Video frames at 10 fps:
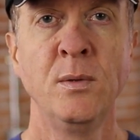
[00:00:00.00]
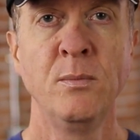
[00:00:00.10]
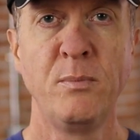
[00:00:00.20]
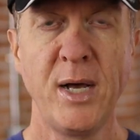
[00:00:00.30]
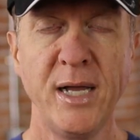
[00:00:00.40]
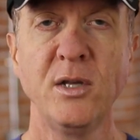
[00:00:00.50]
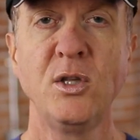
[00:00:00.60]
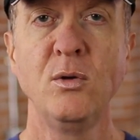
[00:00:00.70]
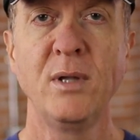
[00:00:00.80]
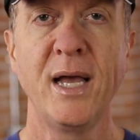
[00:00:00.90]
buy a
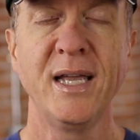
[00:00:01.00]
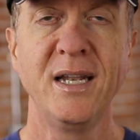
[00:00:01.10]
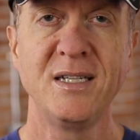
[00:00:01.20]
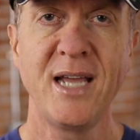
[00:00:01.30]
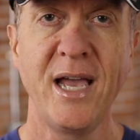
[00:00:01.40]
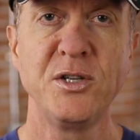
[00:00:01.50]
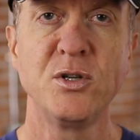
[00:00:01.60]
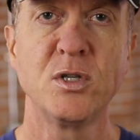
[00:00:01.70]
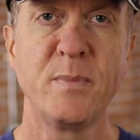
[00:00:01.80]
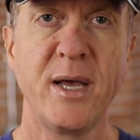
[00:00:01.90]
QLAC and attach
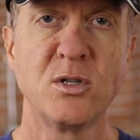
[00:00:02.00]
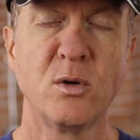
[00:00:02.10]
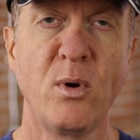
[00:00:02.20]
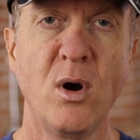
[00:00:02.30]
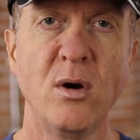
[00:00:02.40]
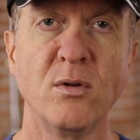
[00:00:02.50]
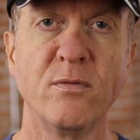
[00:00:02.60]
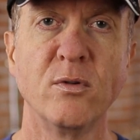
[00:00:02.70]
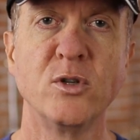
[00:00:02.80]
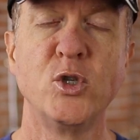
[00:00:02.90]
your spouse or partner
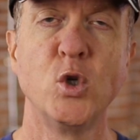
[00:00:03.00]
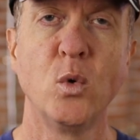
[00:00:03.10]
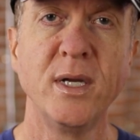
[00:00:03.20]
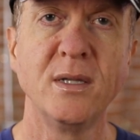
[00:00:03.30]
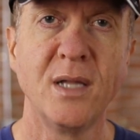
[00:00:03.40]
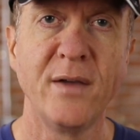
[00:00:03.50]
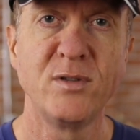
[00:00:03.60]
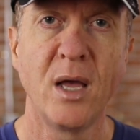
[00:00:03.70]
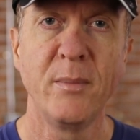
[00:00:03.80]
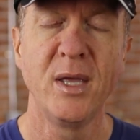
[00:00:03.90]
for joint
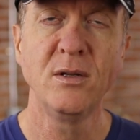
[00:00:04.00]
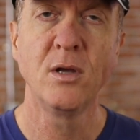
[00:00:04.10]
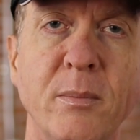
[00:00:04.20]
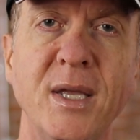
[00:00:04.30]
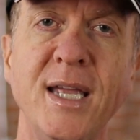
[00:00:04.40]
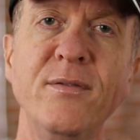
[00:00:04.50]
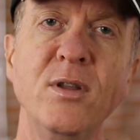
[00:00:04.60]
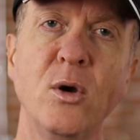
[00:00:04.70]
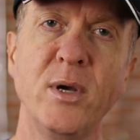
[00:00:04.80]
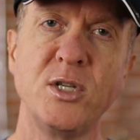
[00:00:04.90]
lifetime income, even
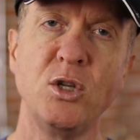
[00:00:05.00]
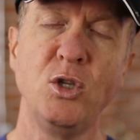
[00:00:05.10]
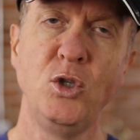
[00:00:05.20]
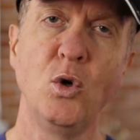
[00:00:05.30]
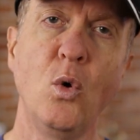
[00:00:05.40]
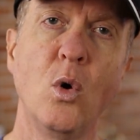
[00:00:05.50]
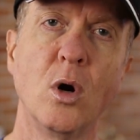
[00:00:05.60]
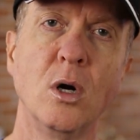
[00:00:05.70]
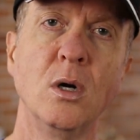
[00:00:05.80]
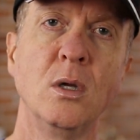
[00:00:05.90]
though it's
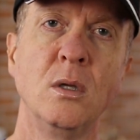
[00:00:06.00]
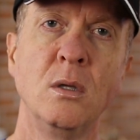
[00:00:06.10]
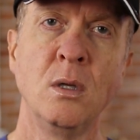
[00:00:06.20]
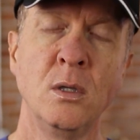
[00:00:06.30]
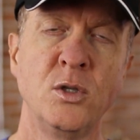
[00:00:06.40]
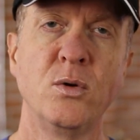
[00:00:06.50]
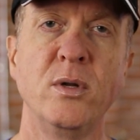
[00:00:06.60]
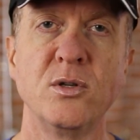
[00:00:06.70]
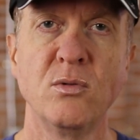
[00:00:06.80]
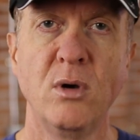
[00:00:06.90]
your
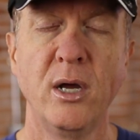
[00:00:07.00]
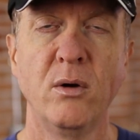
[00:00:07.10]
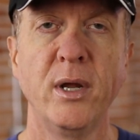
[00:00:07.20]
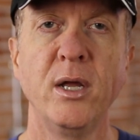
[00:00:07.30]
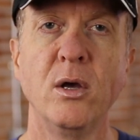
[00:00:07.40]
traditional IRA